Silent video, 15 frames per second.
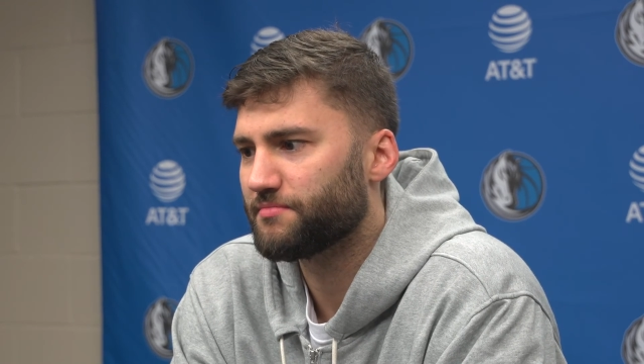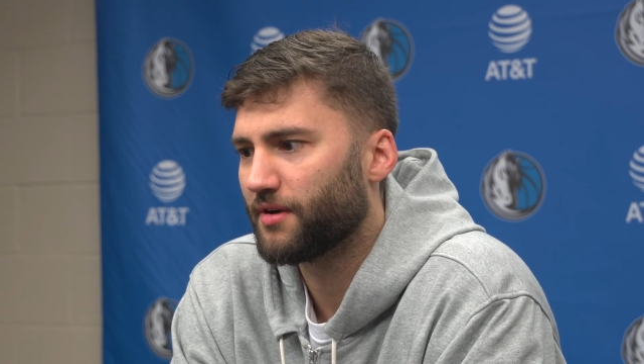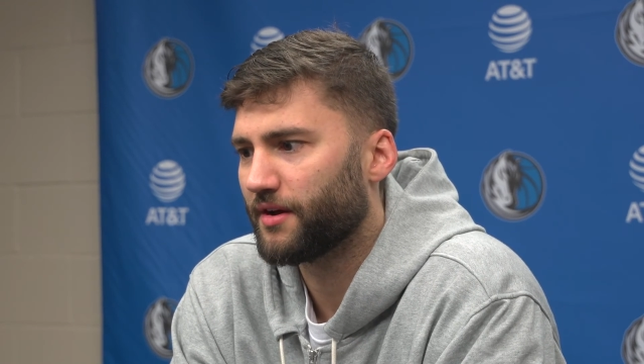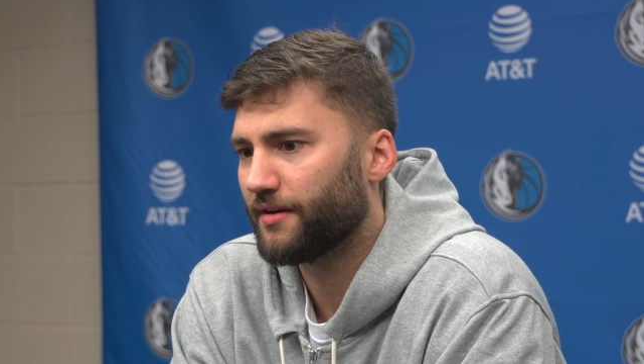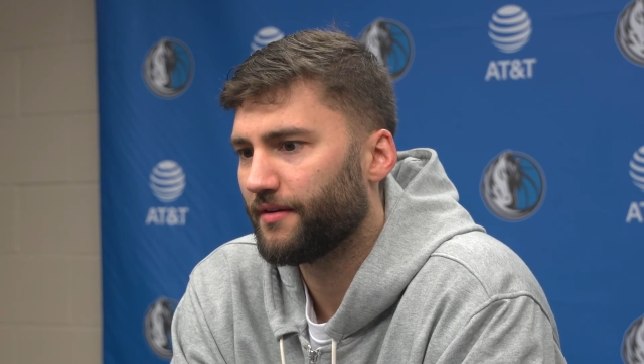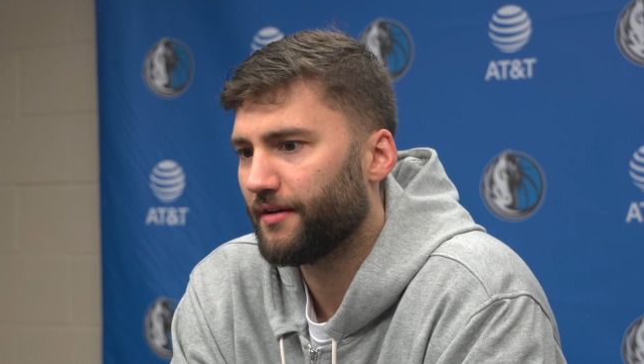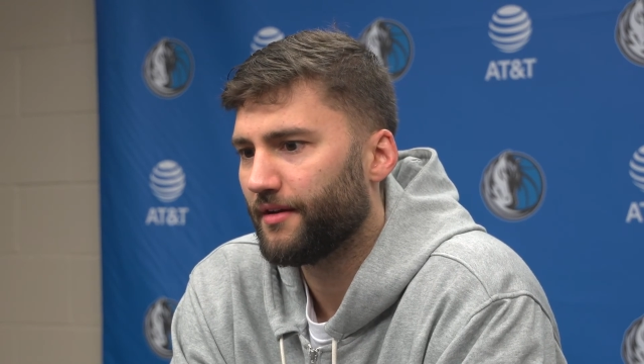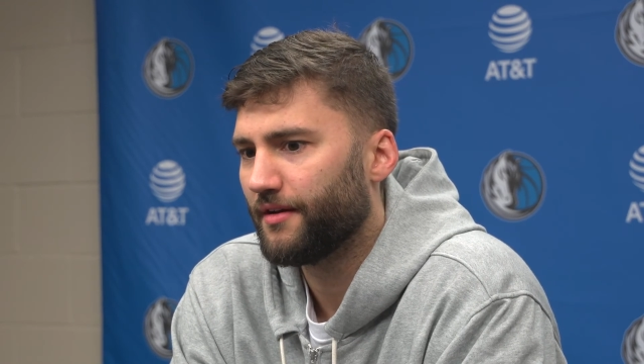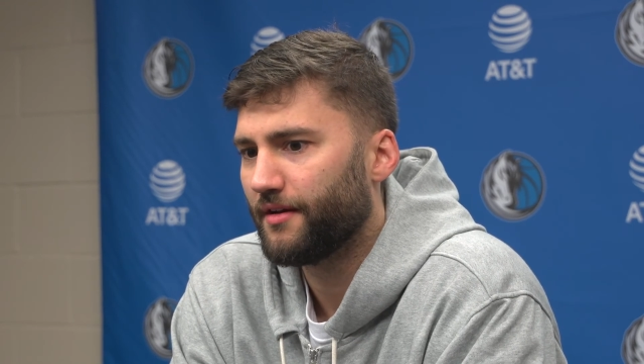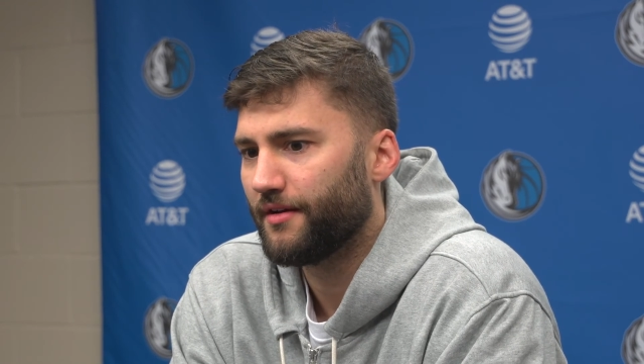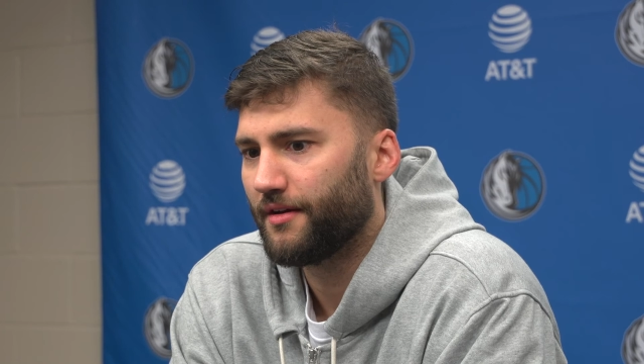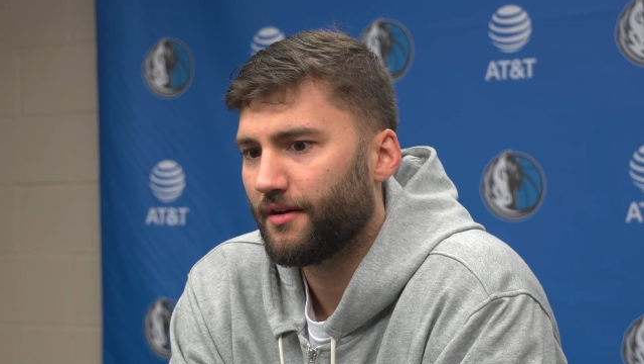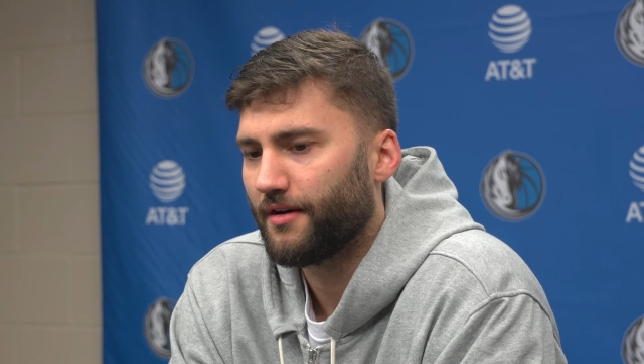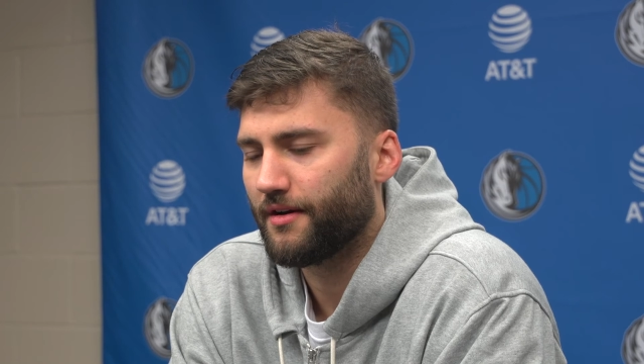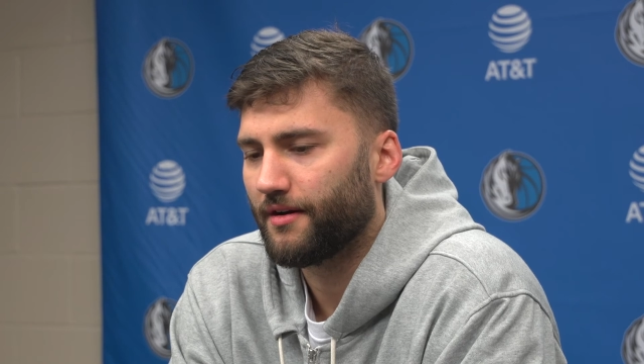But
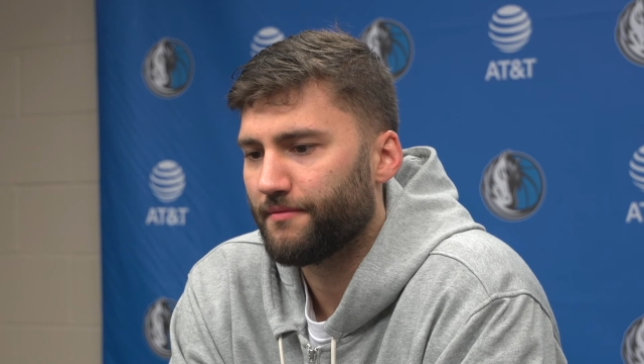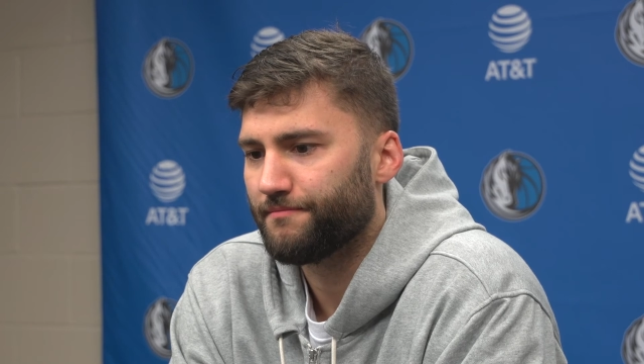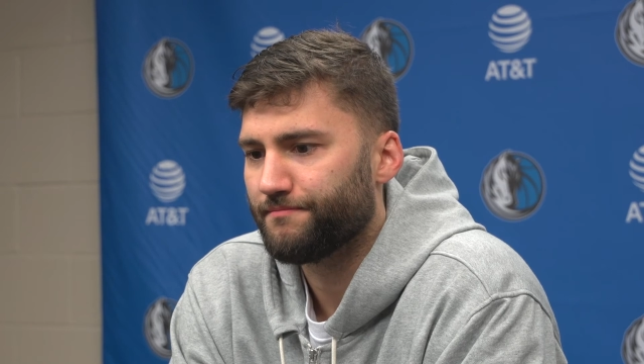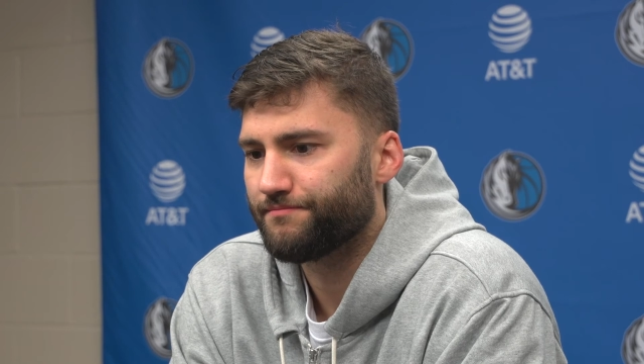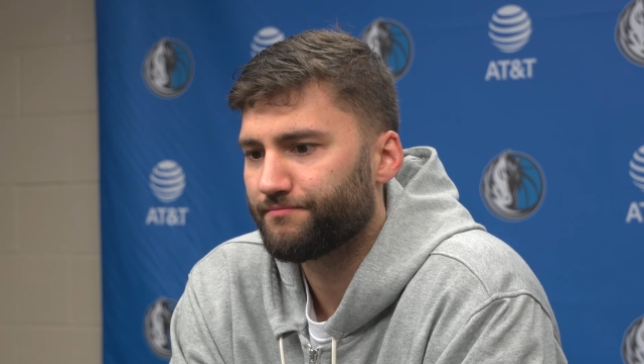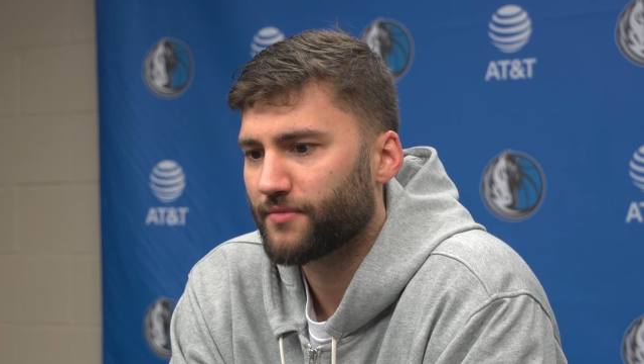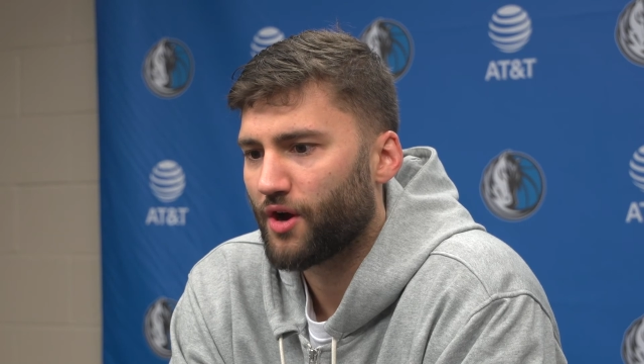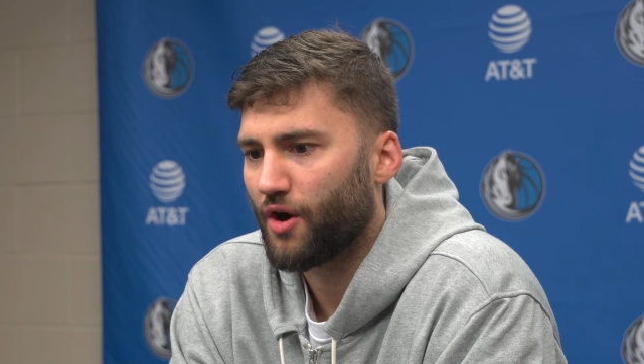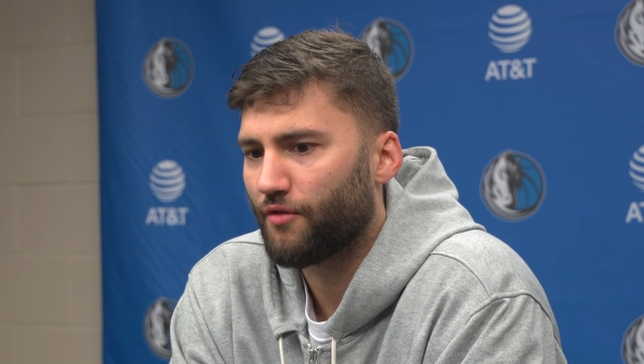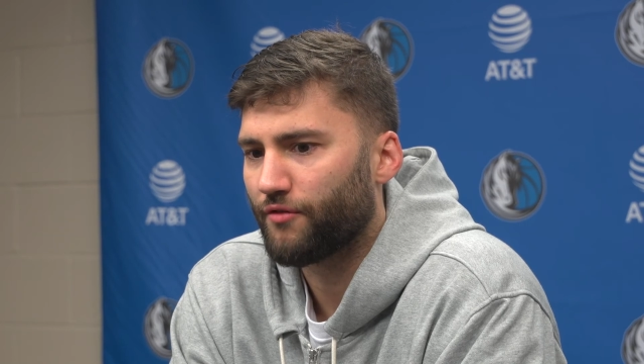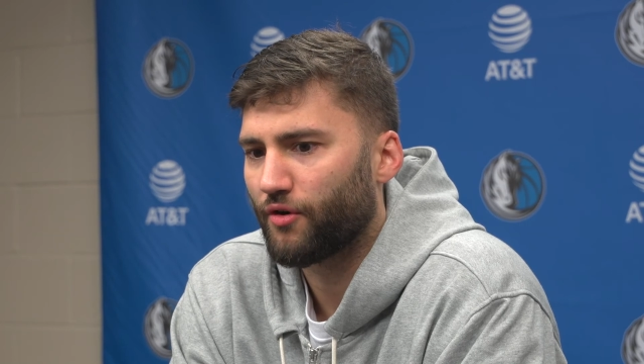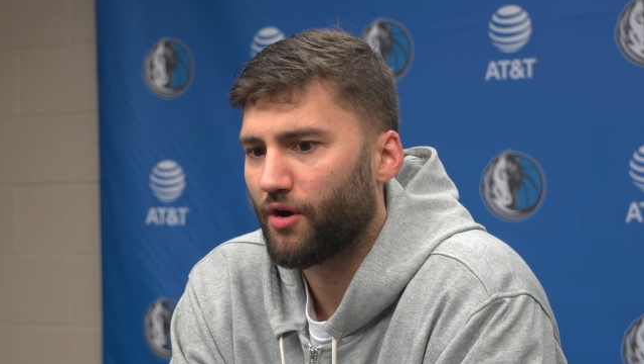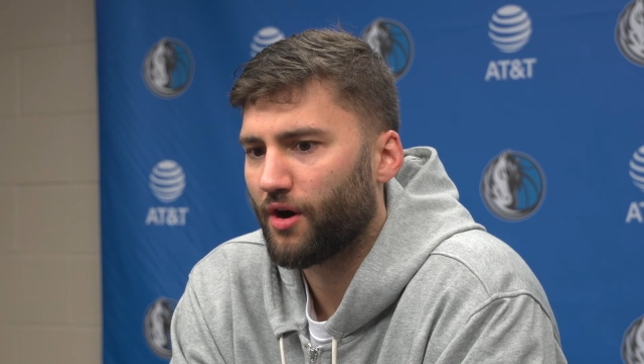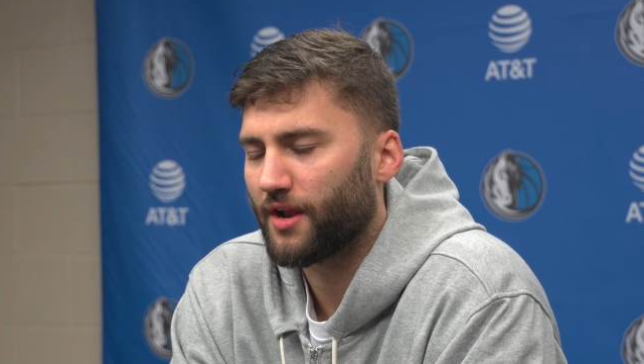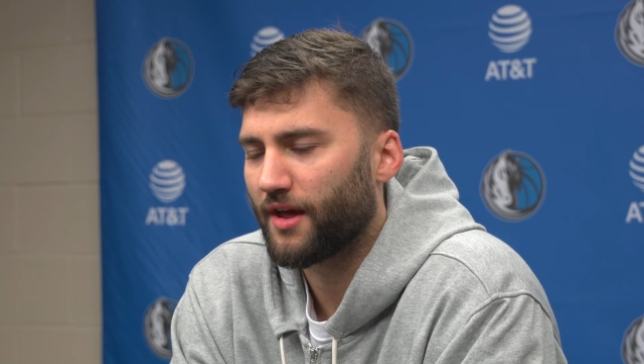
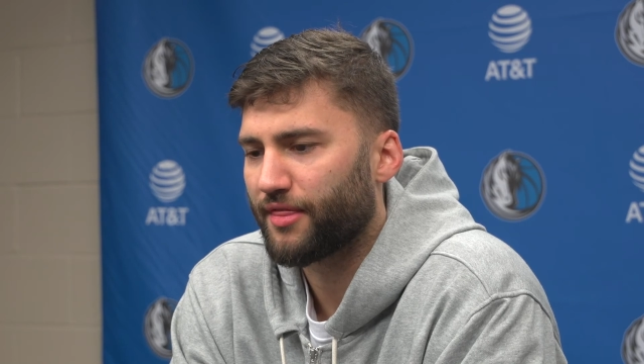overall,